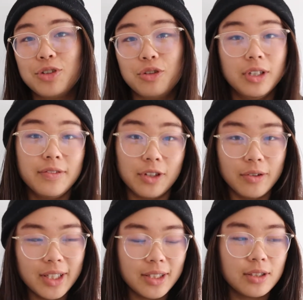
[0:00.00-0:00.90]
truly
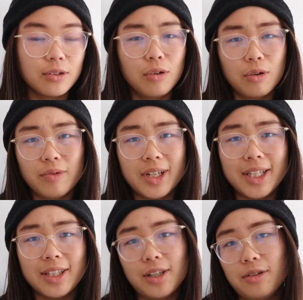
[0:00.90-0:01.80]
fluent or
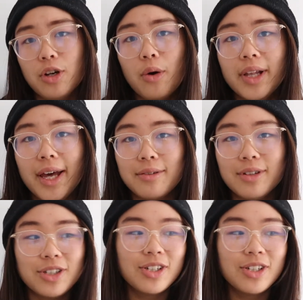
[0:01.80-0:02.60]
really know a language.